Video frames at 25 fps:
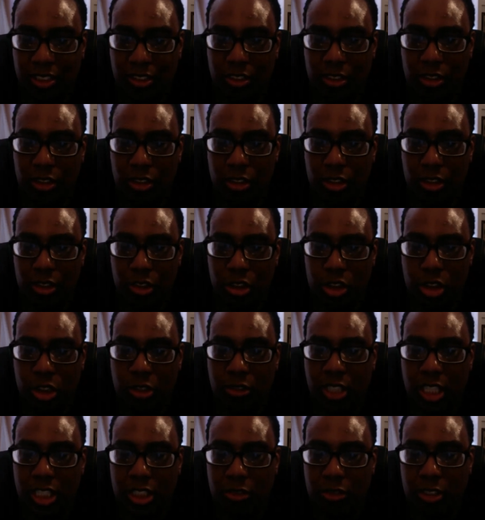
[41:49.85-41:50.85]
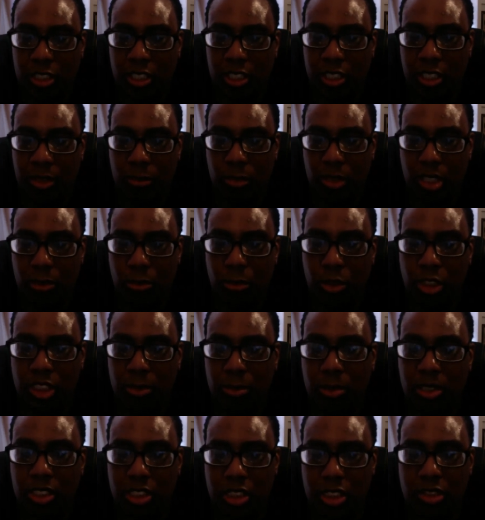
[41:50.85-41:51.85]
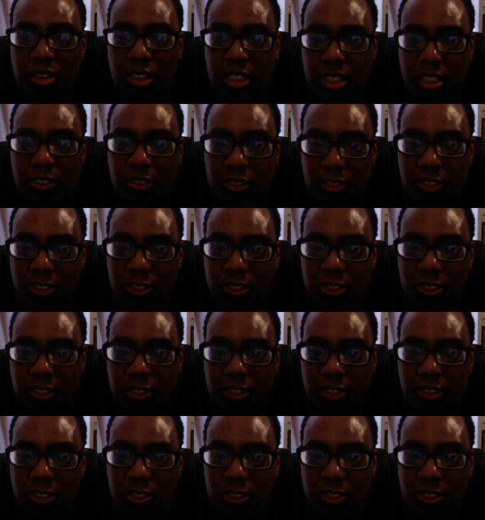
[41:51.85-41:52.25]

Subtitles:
you graduated in music business, right?